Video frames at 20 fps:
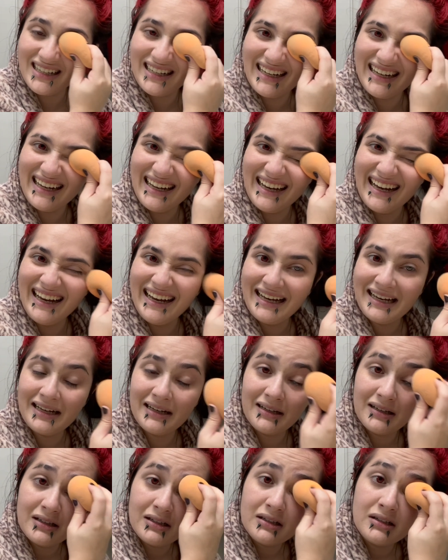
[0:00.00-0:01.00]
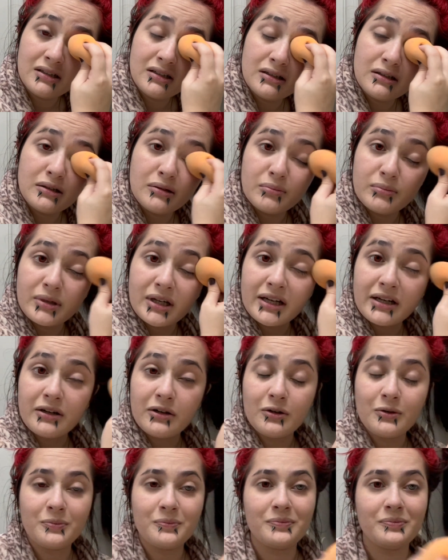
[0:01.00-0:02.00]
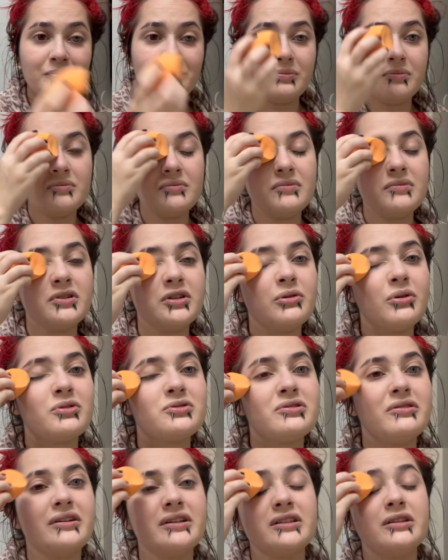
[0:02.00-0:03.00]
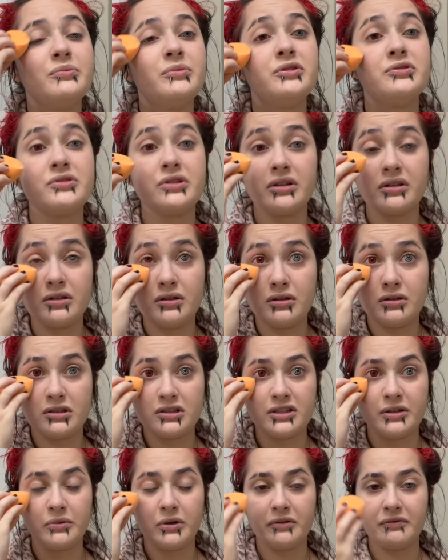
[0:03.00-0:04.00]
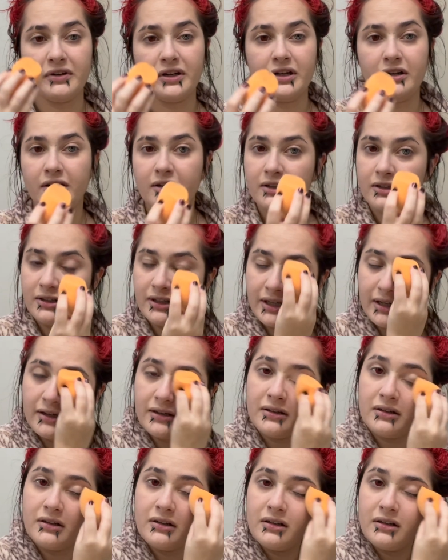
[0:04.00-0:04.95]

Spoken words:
But I hope you also like the music because I work very hard on that.